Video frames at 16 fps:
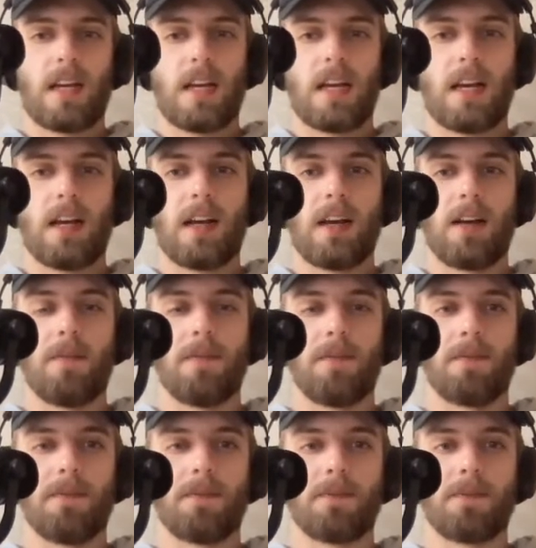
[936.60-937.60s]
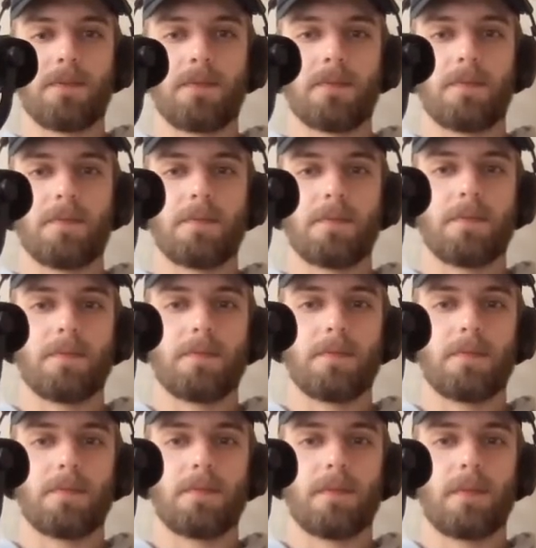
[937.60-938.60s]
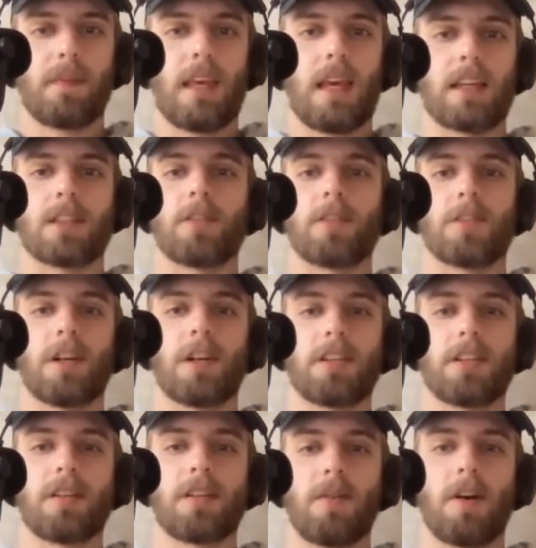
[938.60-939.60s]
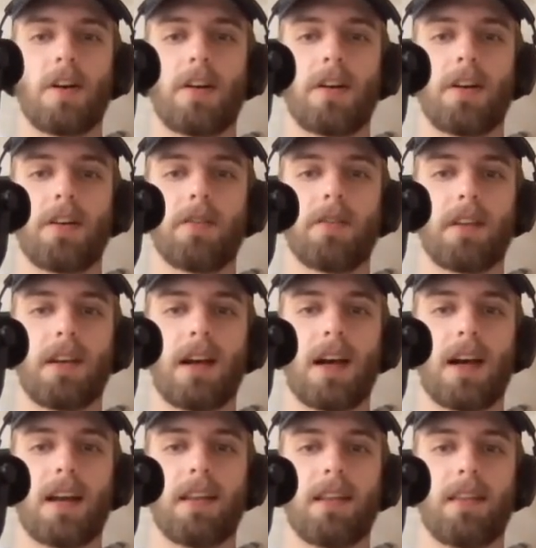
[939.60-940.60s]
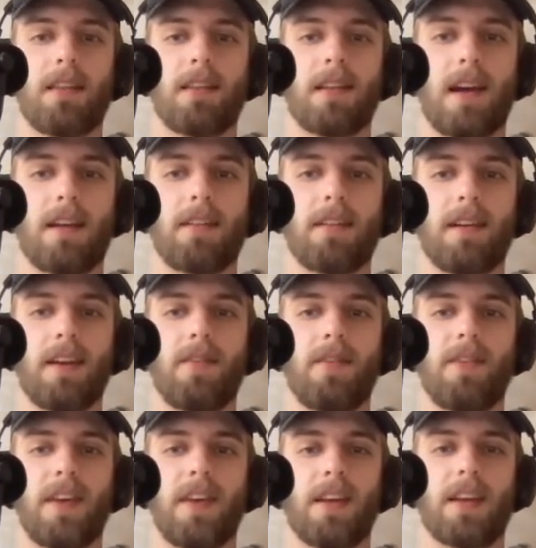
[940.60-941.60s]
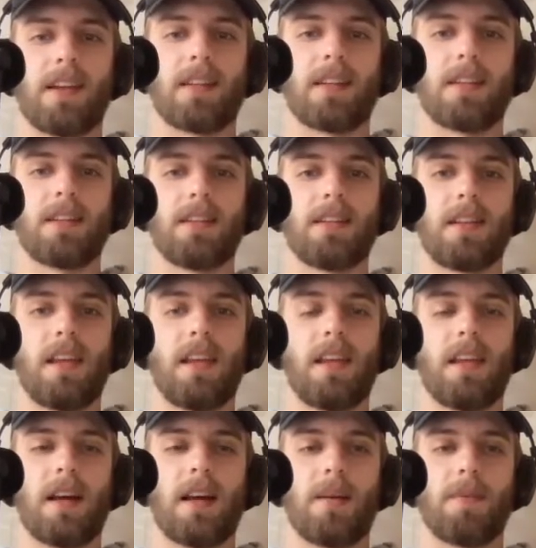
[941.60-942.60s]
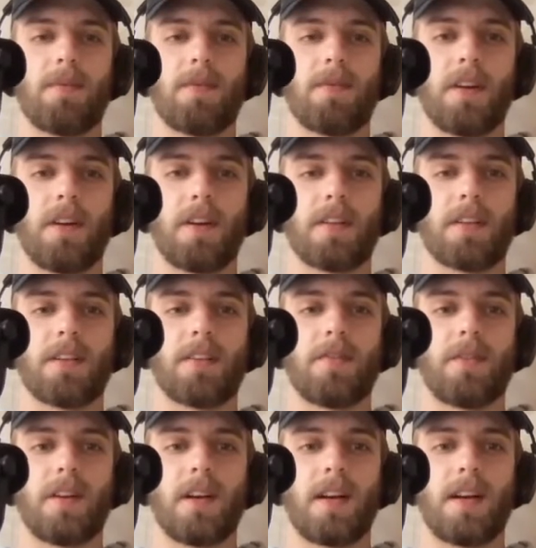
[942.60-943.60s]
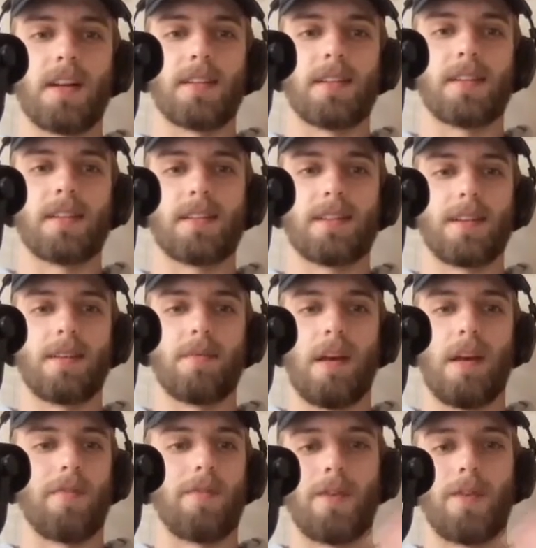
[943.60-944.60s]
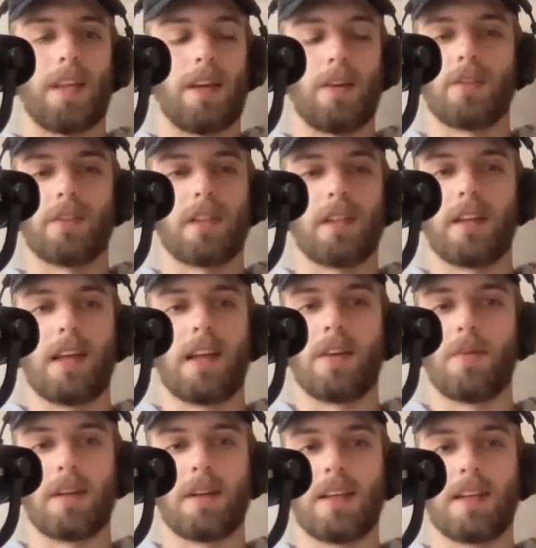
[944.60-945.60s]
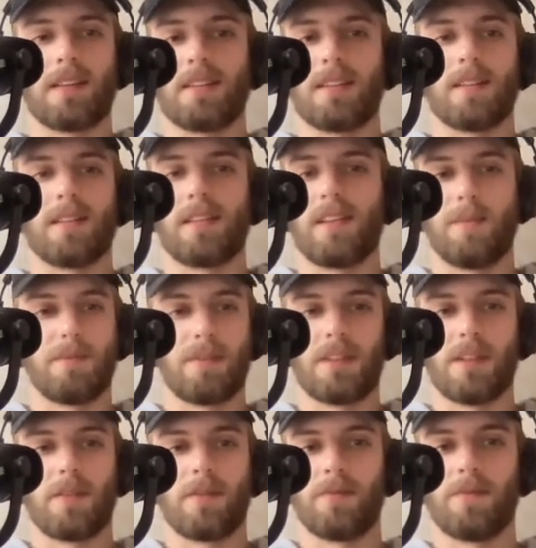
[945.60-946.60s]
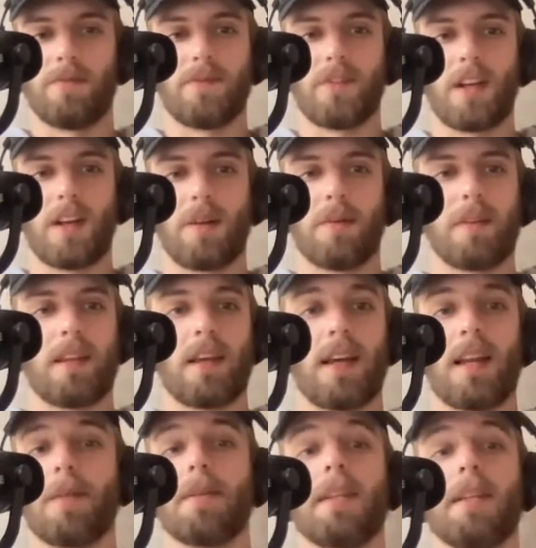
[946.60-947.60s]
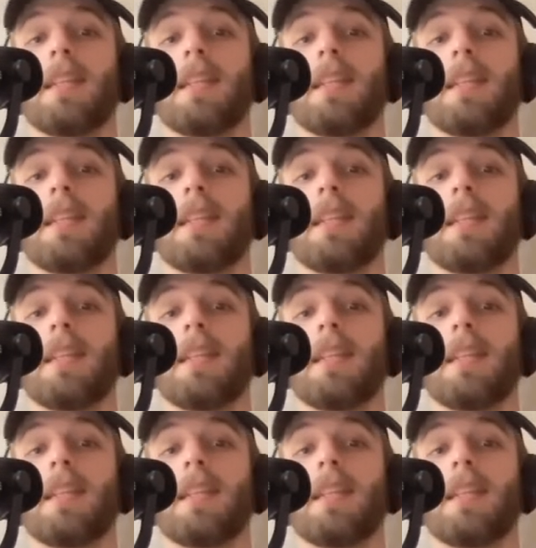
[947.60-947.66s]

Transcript: um, yeah, so starts tomorrow, the 9th, Saturday in Vegas. Heat up first for us. Um, I have no idea who's on anybody else's team, so forget about that. I mean,